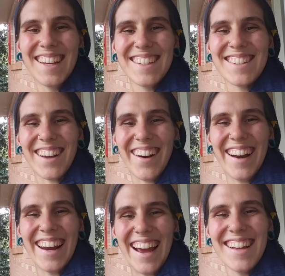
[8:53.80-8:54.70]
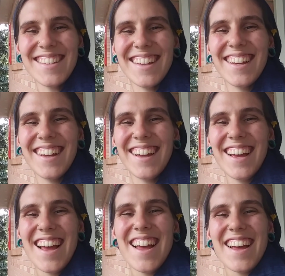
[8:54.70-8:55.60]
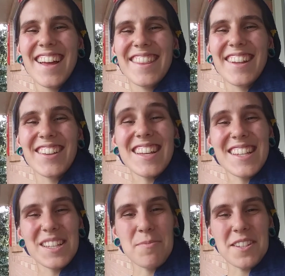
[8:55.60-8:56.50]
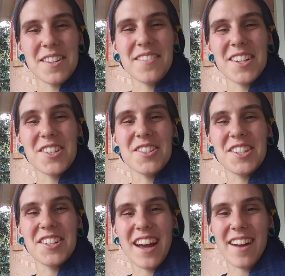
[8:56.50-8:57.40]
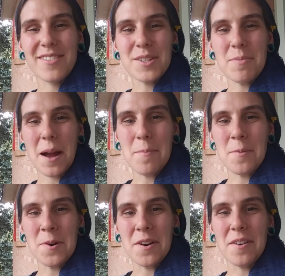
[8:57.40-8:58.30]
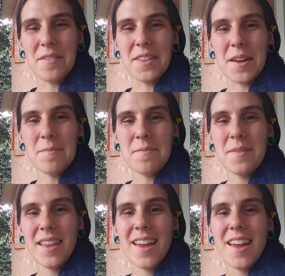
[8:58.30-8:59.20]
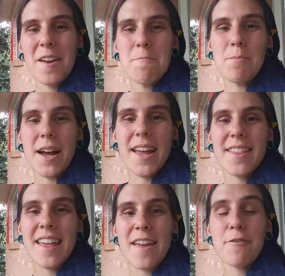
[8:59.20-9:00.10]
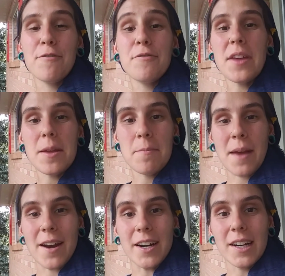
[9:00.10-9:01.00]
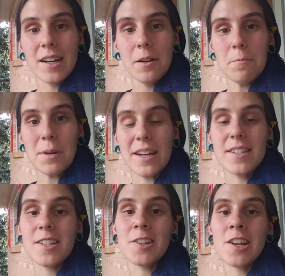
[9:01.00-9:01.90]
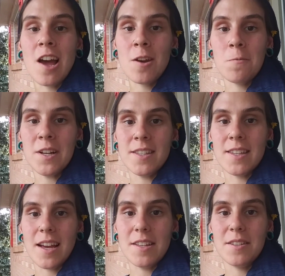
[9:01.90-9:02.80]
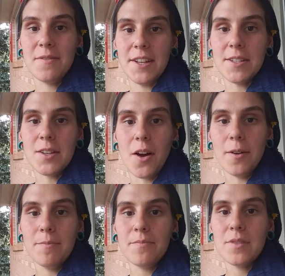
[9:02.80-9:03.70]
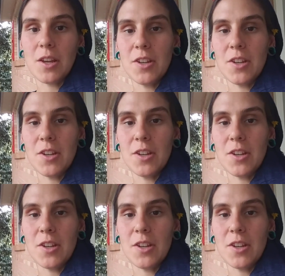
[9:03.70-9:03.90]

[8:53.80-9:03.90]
sorry guys, they're less expensive because you do have to buy more of them, but they fit better because they're not a one size fits all, so you